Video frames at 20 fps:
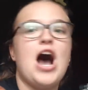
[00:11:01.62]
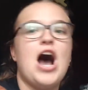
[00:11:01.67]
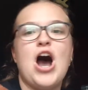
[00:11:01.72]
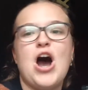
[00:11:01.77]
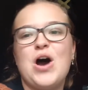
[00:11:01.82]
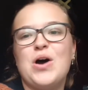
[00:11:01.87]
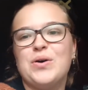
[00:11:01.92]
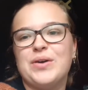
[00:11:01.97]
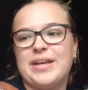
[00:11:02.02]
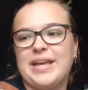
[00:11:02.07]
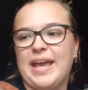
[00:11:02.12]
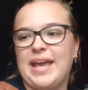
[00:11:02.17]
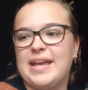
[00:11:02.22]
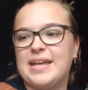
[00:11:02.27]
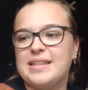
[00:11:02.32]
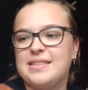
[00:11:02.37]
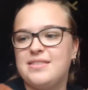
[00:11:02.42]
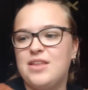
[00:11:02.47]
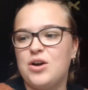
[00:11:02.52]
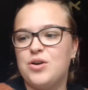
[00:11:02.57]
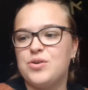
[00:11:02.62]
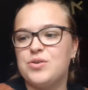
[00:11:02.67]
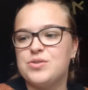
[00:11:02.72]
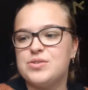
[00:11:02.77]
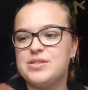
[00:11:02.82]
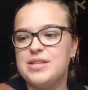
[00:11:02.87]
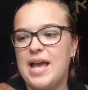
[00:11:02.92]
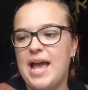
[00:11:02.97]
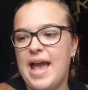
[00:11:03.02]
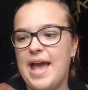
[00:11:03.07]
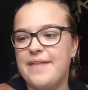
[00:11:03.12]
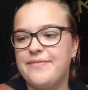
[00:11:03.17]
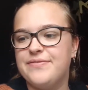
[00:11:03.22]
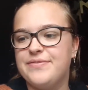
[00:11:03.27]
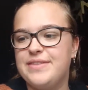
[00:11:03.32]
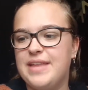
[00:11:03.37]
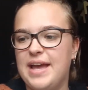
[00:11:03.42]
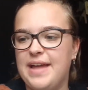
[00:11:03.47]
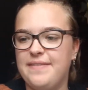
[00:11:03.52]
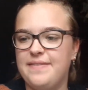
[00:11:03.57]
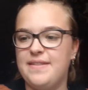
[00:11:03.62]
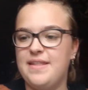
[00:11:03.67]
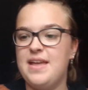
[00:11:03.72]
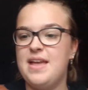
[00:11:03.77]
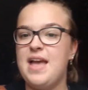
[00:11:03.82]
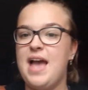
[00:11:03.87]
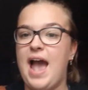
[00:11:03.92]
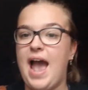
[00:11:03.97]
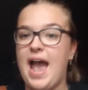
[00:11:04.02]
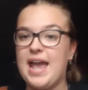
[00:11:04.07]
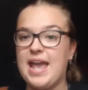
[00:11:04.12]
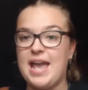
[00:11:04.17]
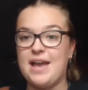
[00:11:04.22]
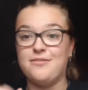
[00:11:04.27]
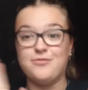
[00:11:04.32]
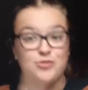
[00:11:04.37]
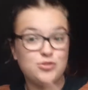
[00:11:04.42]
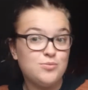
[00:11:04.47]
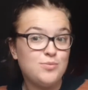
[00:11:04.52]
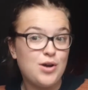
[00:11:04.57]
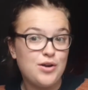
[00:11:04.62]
Okay, those, and then I have two more